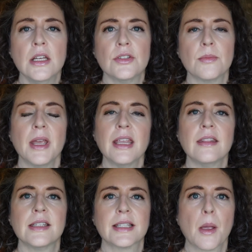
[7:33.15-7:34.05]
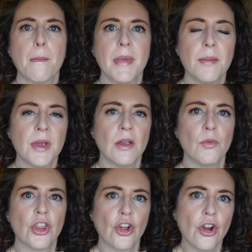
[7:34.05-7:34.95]
So making this commitment
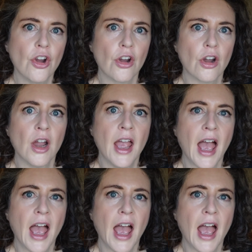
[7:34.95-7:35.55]
with her